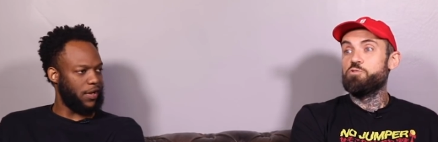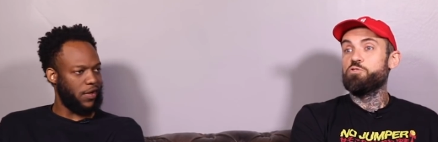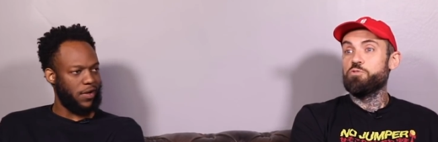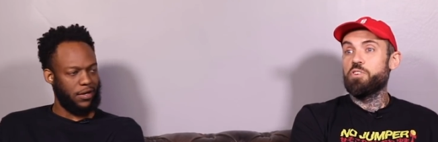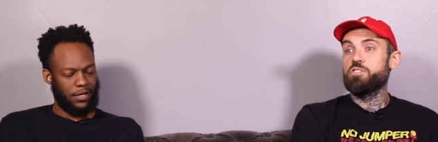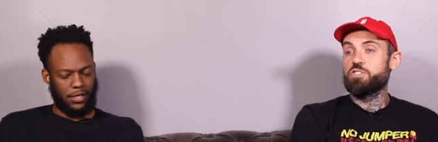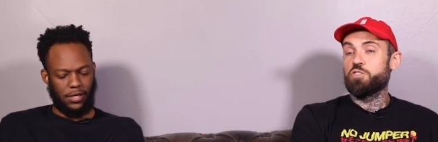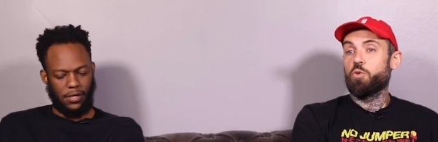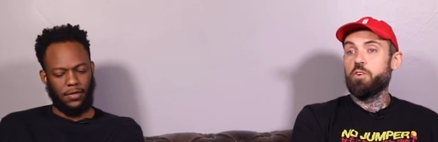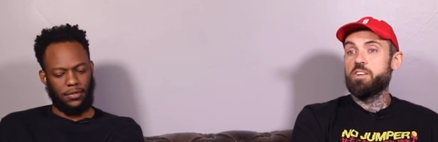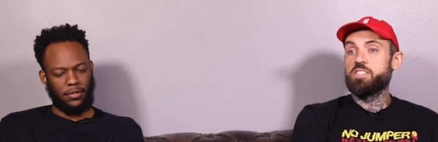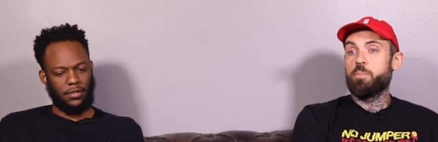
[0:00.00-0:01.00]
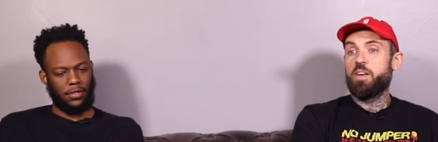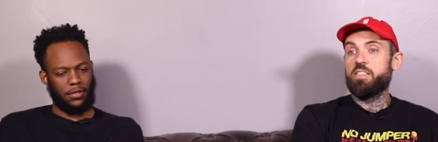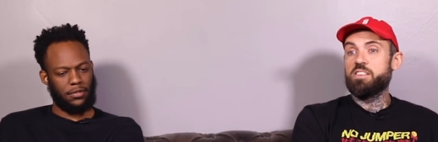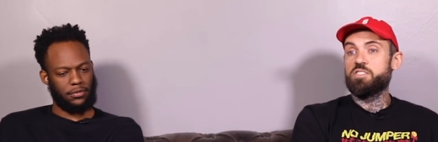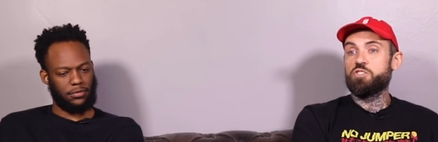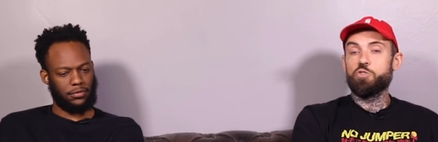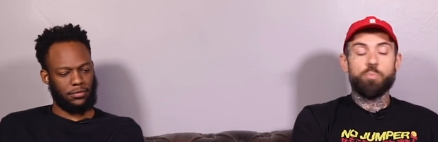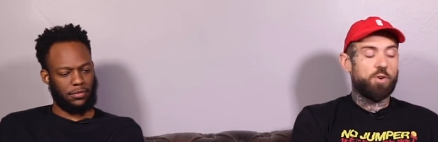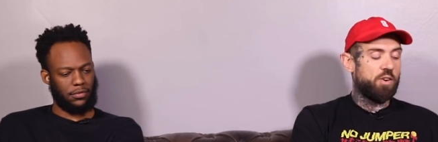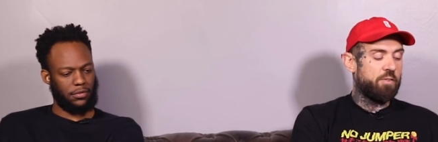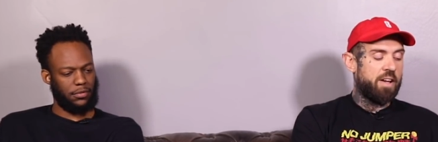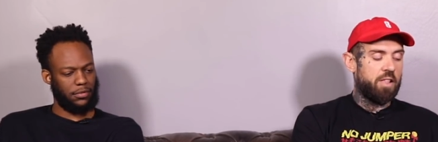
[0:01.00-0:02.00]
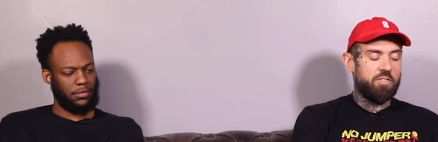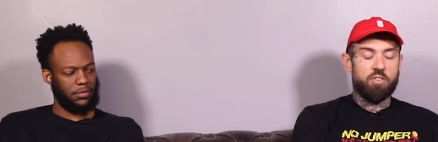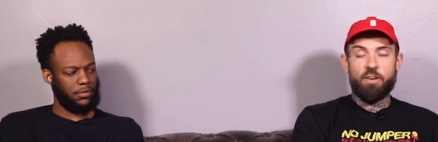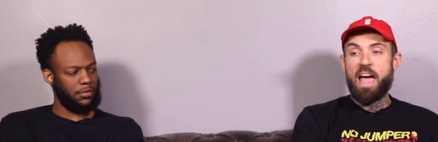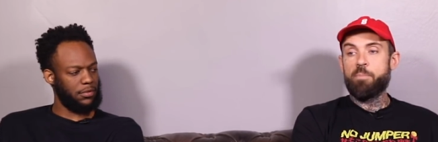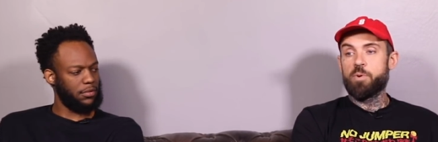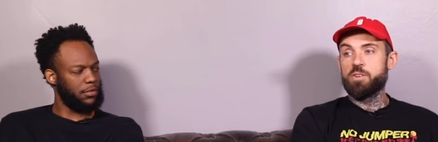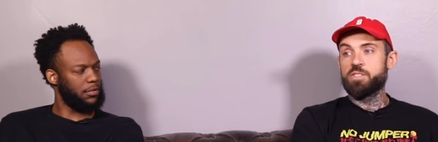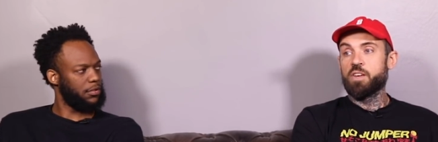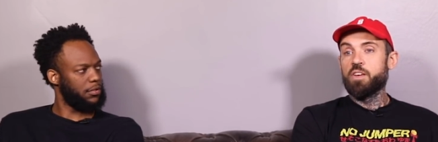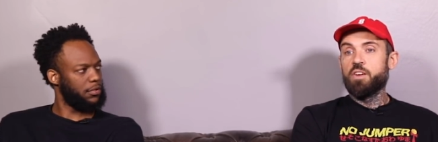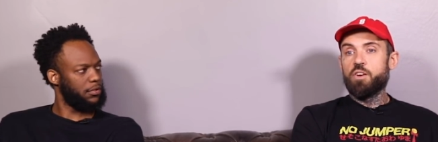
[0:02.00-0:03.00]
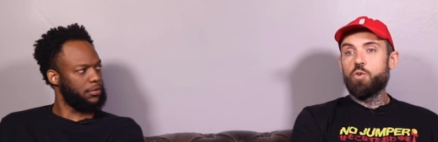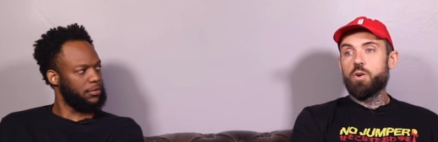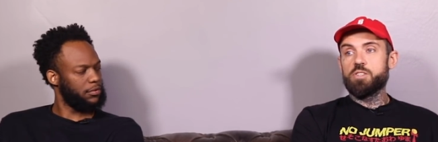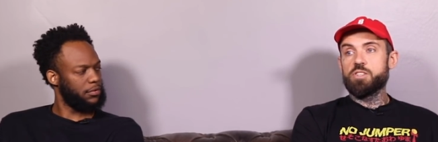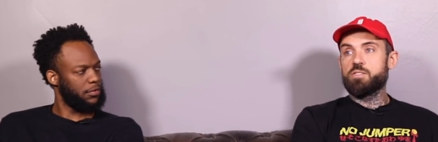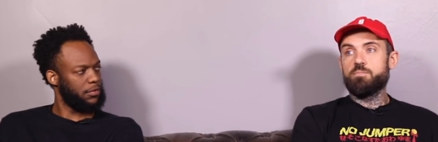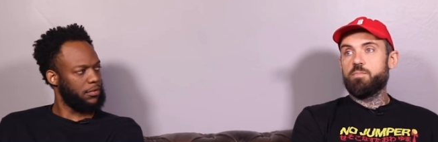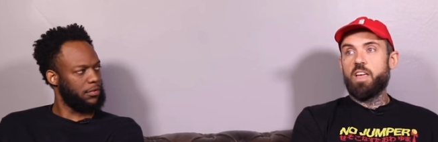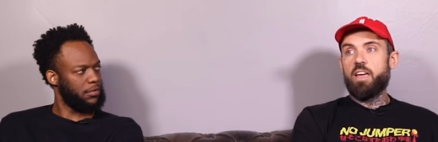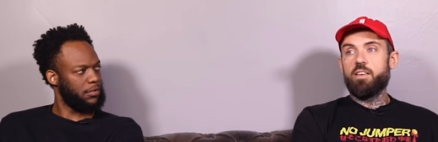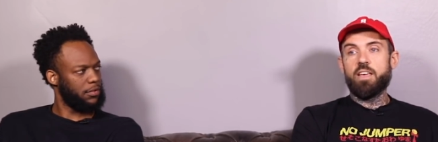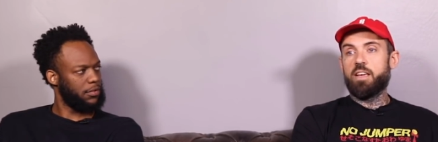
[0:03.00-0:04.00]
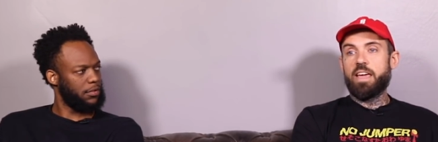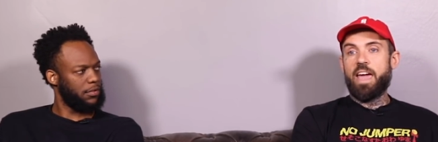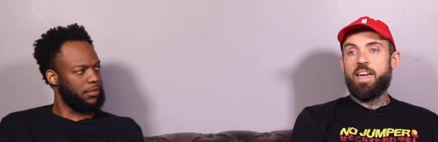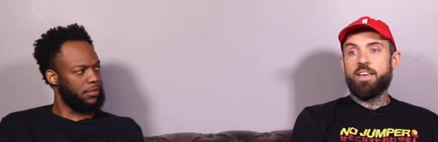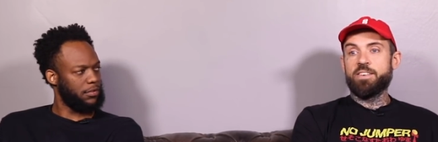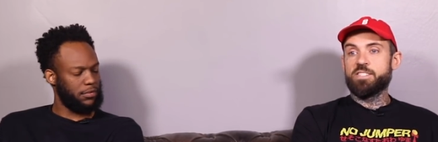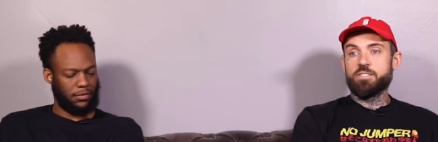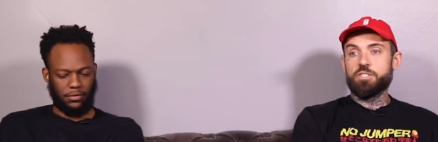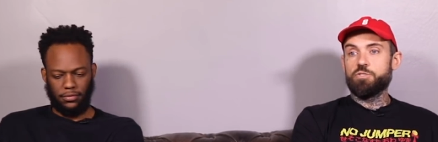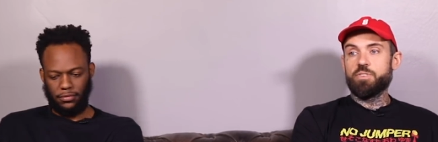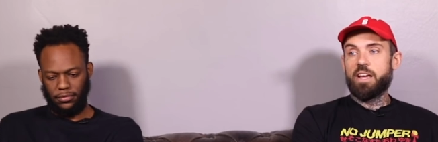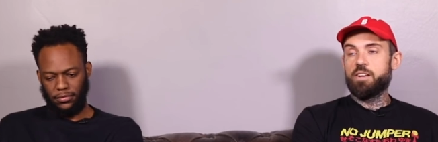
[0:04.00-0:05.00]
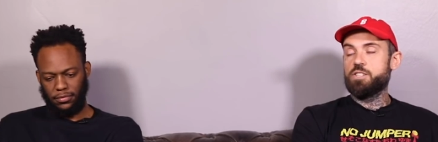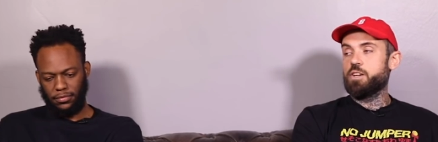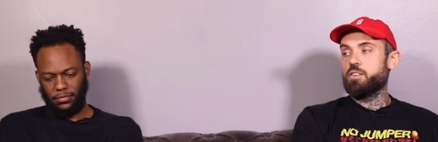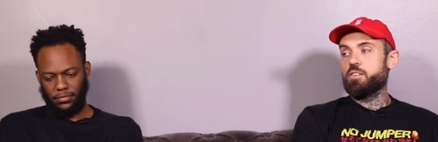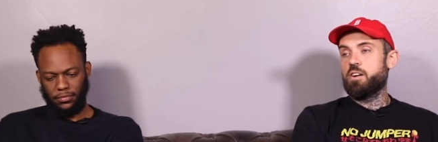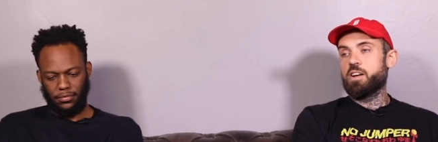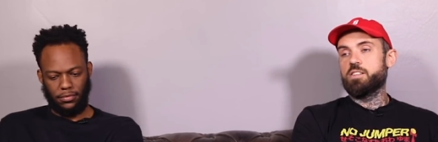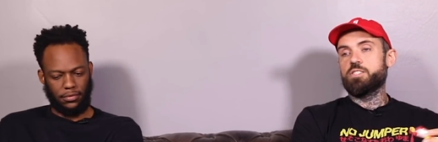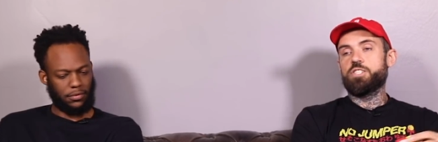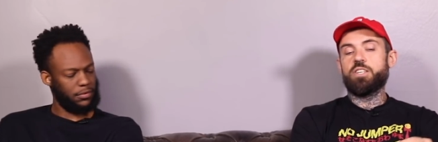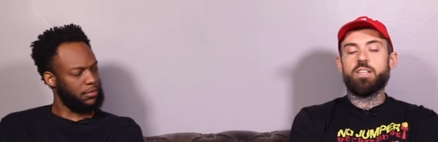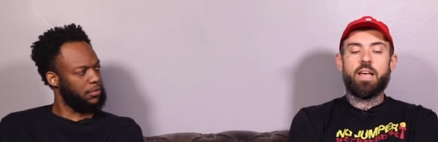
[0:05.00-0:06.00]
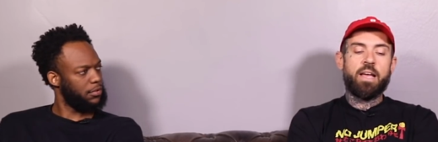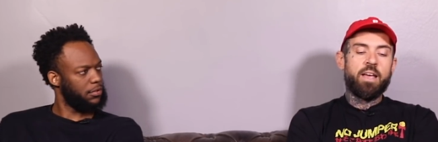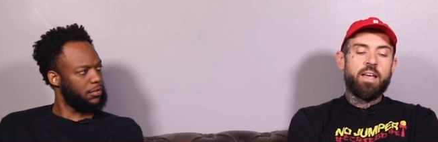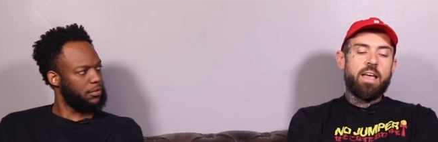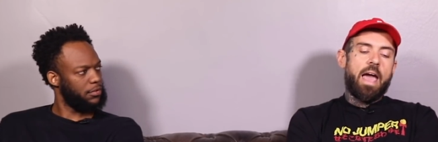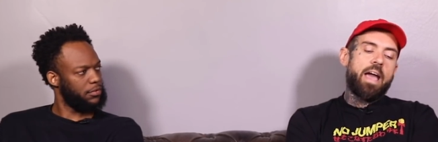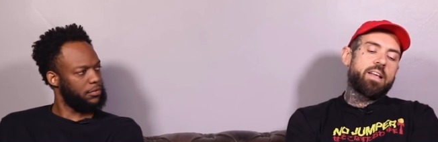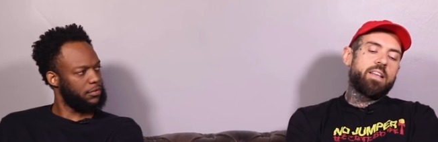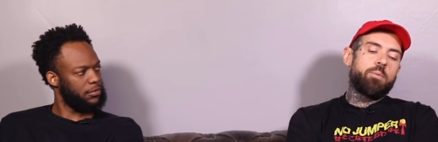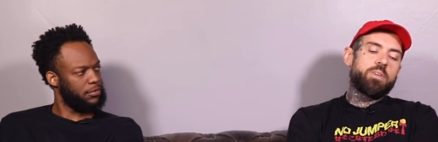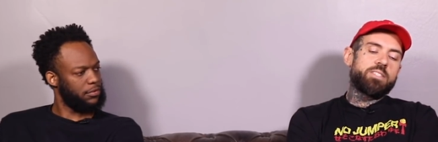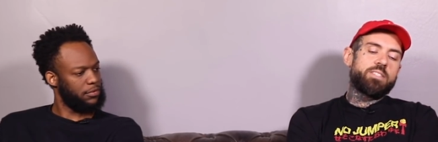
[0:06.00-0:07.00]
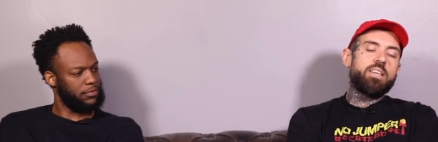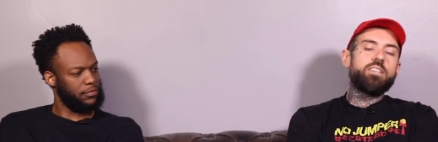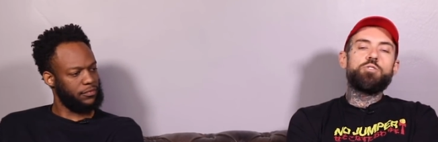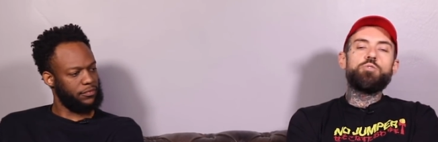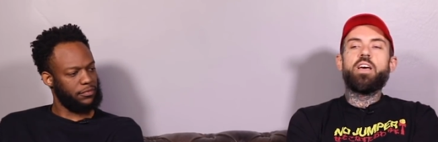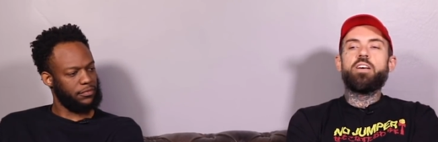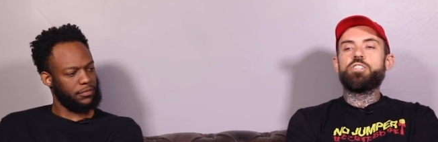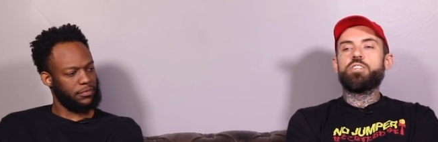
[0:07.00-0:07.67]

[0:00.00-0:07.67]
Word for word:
Speaker 1: who do those stories about these super irrelevant rappers who are just in gangs and shooting at each other and all kinds of shit. Like, Akademiks did do that